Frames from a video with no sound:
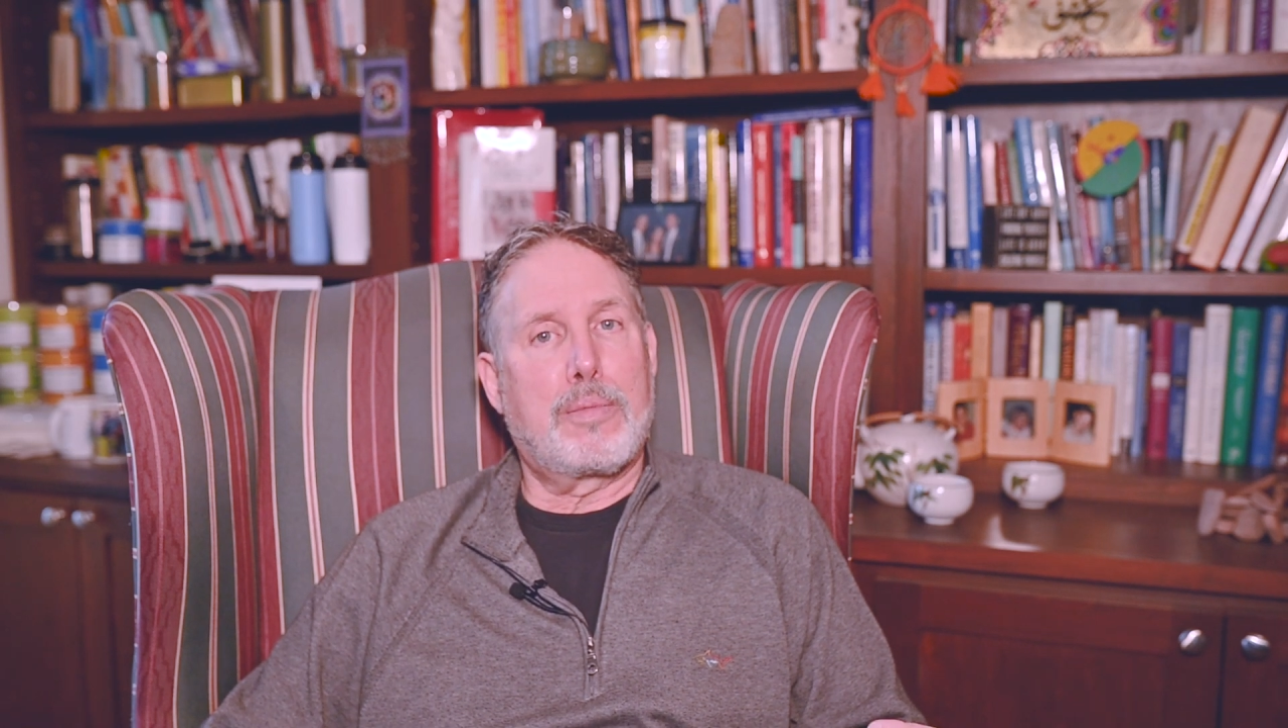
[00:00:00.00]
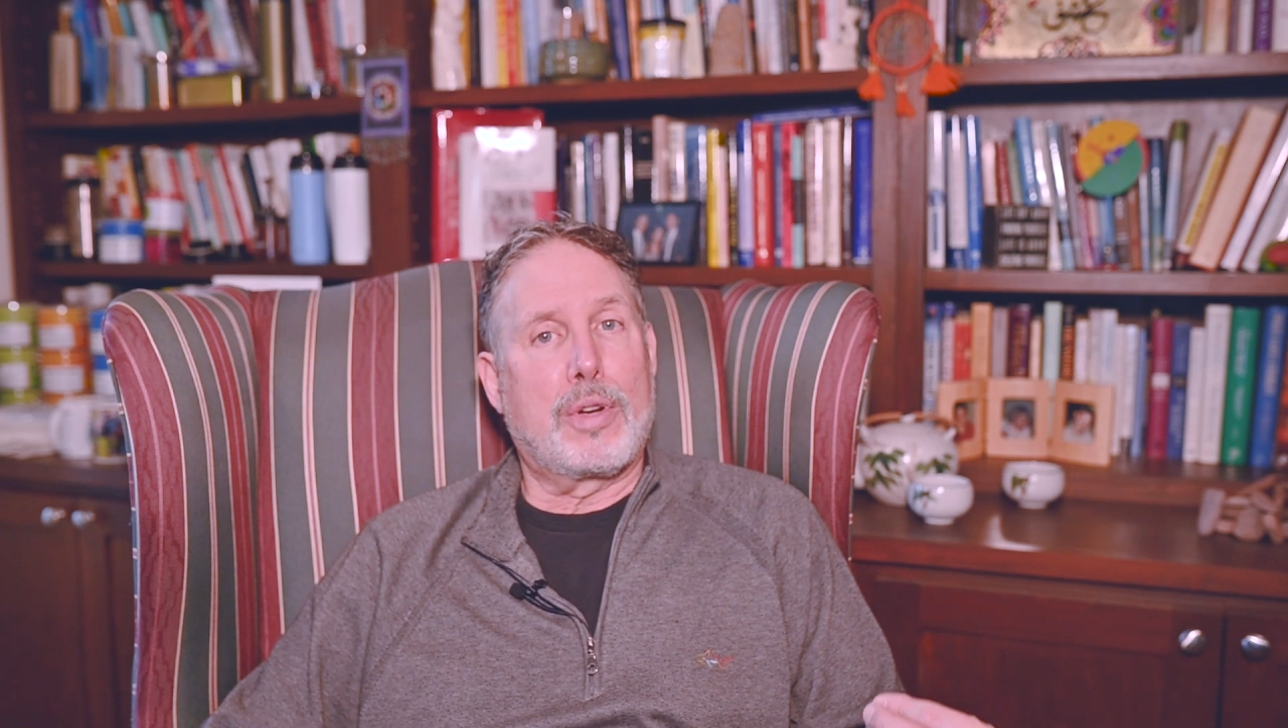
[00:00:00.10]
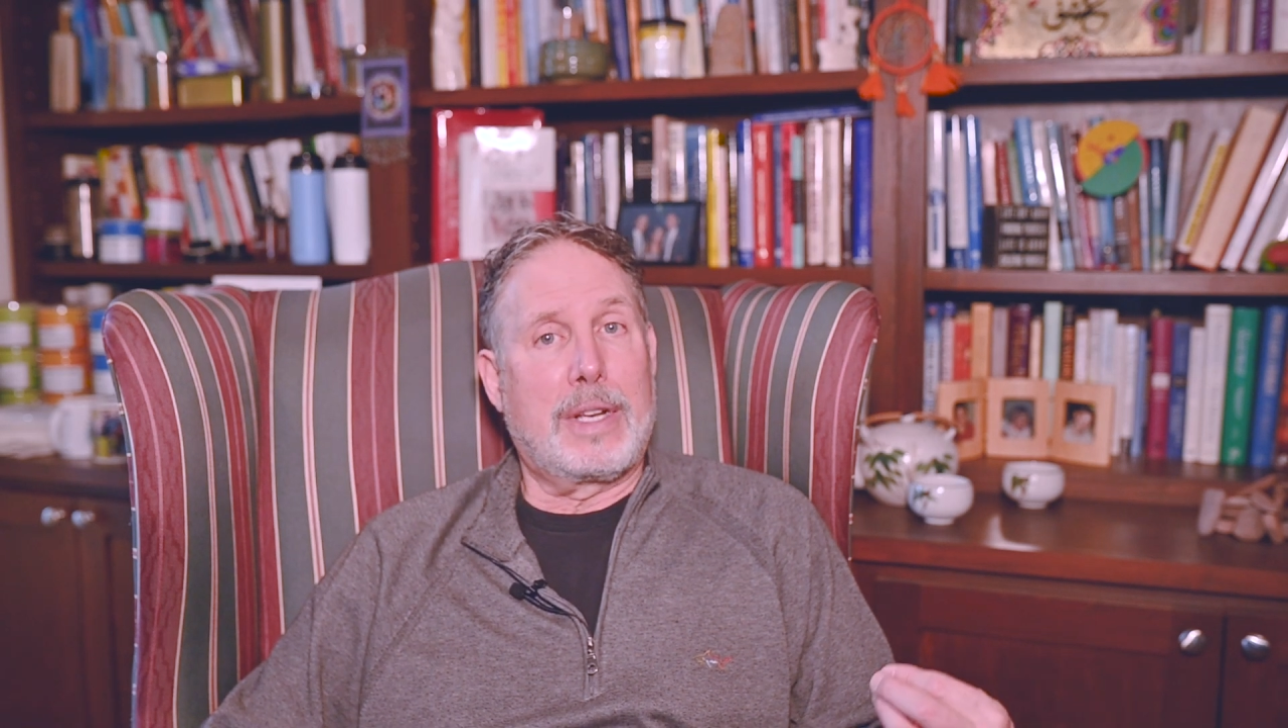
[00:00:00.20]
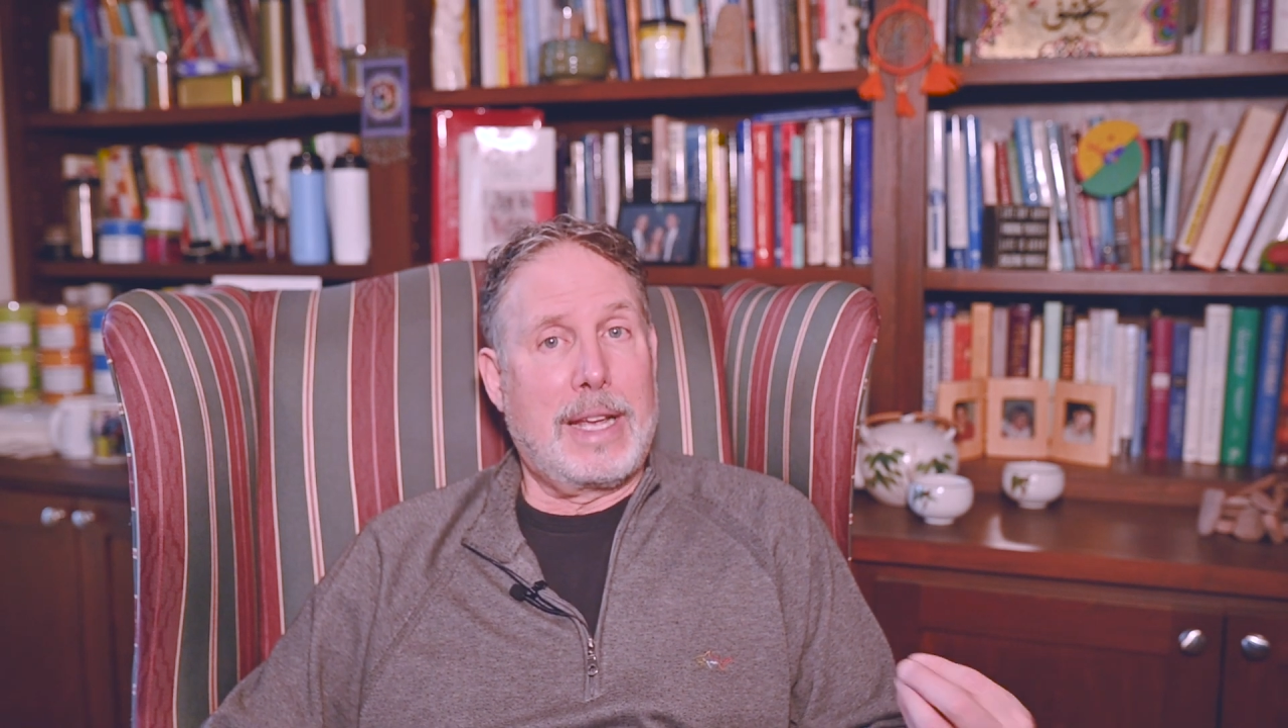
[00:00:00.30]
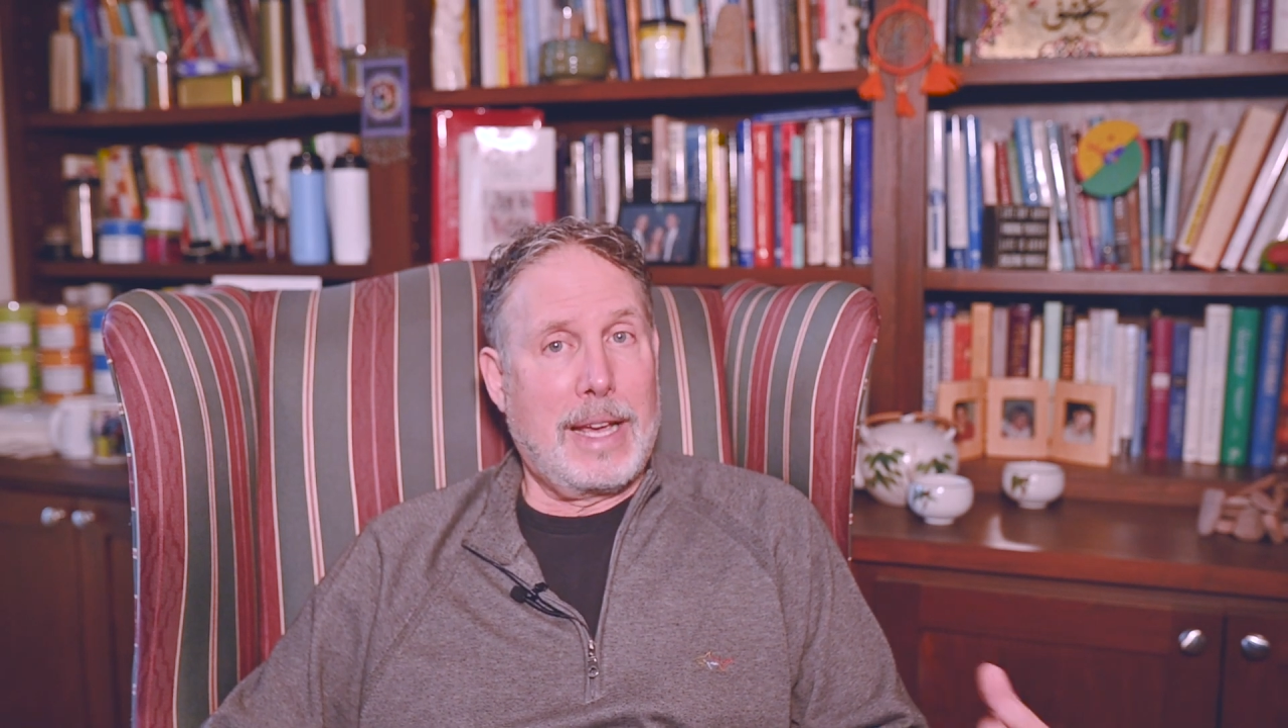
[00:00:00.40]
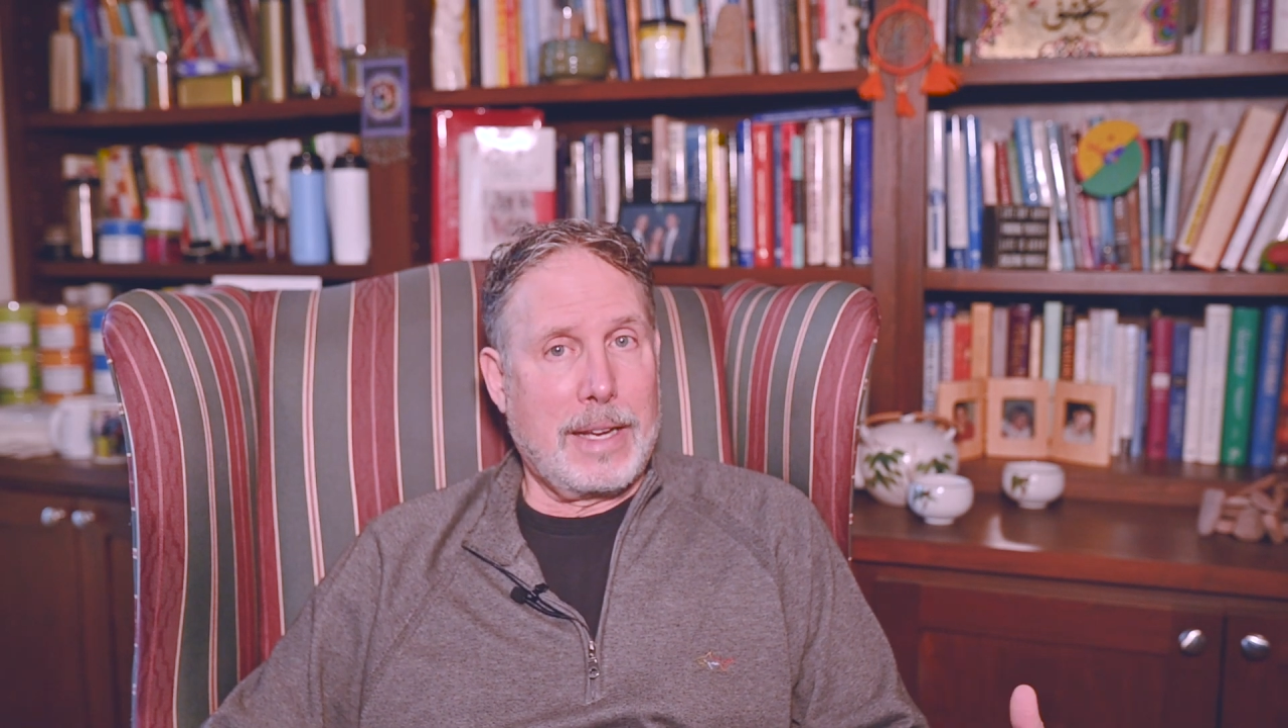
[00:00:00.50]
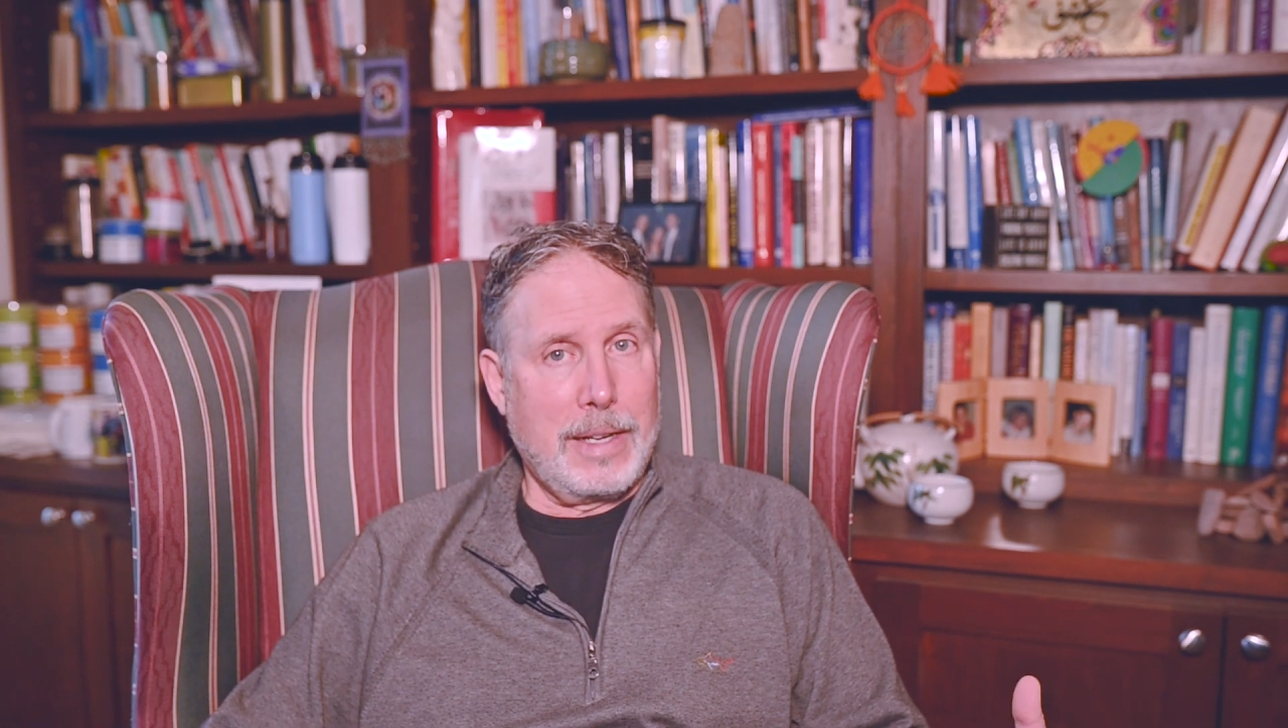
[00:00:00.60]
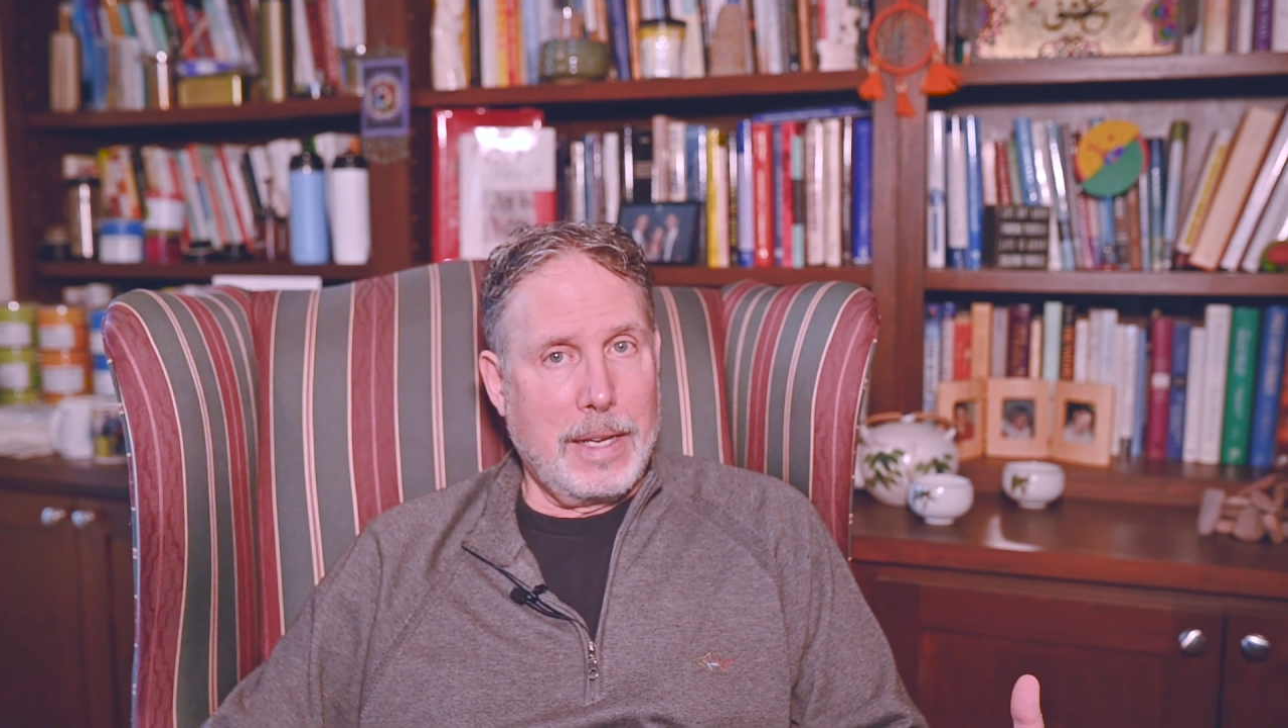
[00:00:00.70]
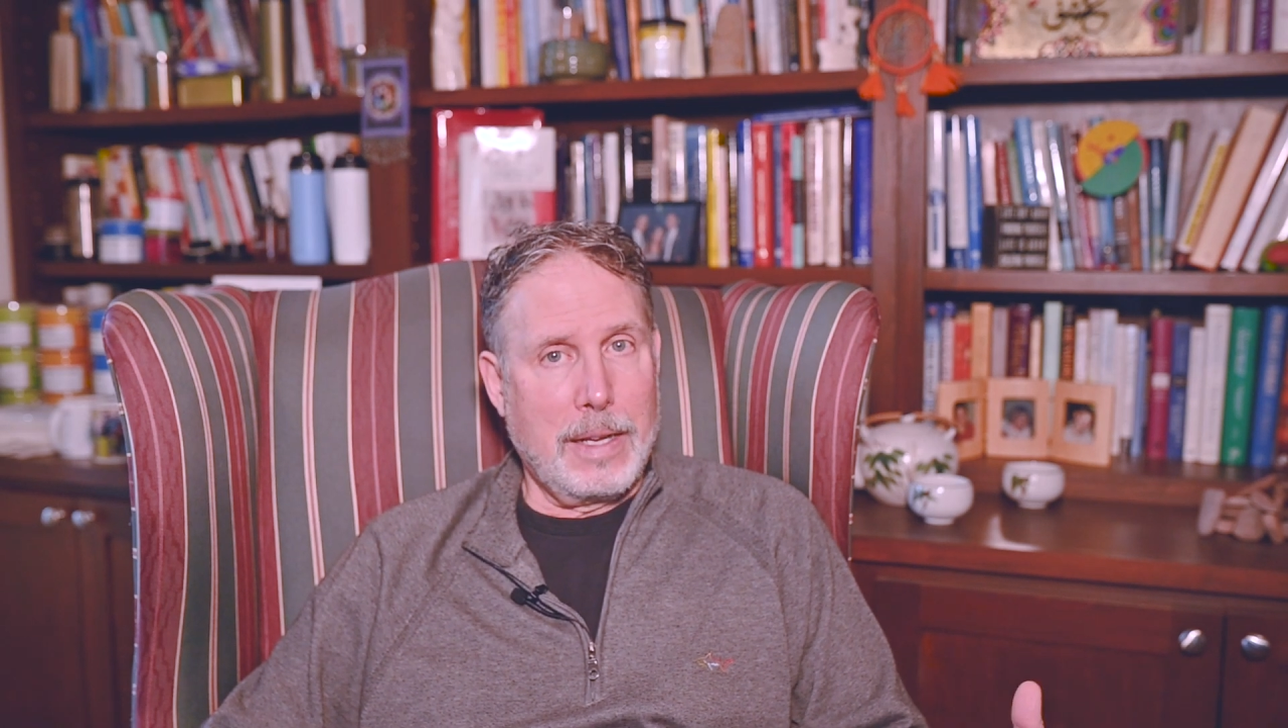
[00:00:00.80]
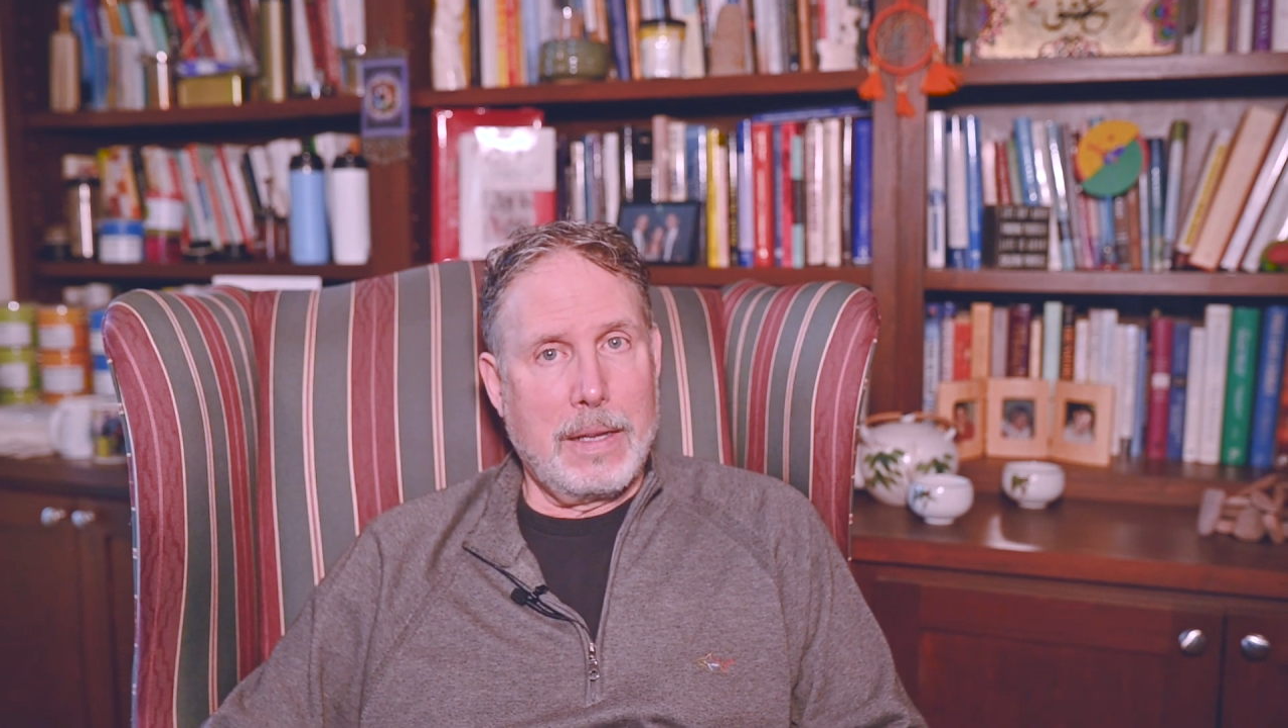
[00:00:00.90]

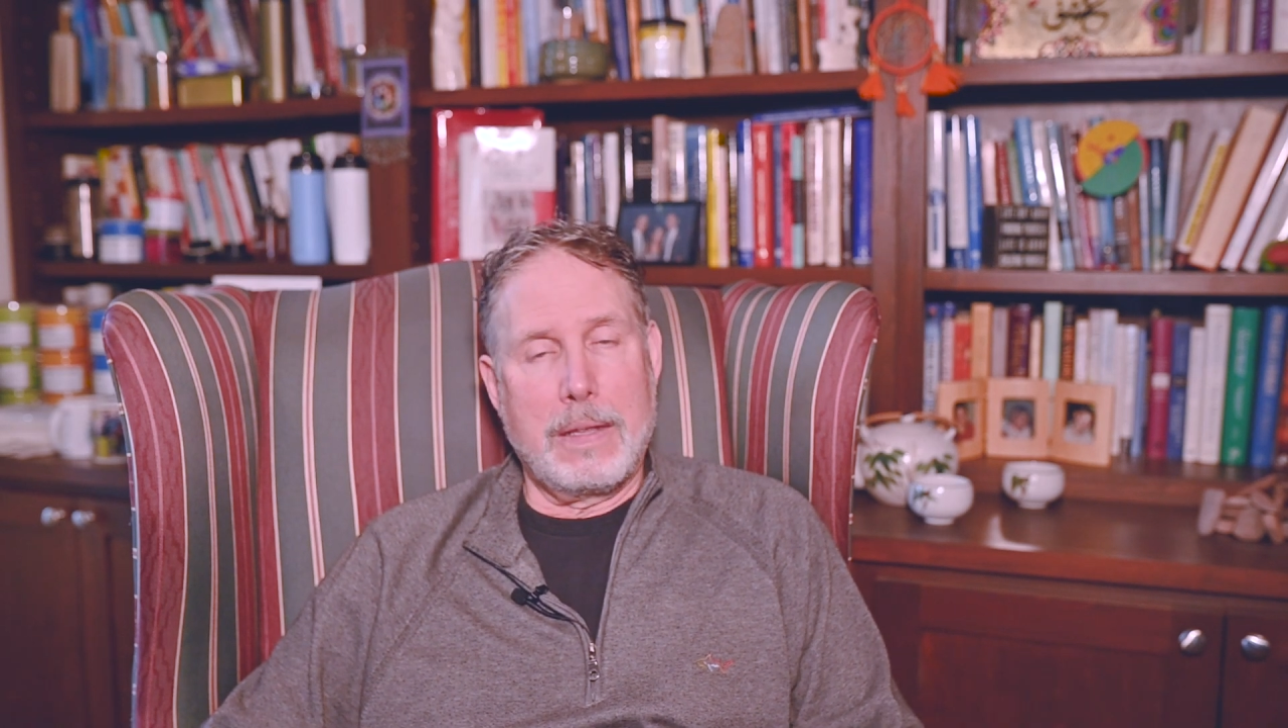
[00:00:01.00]
protecting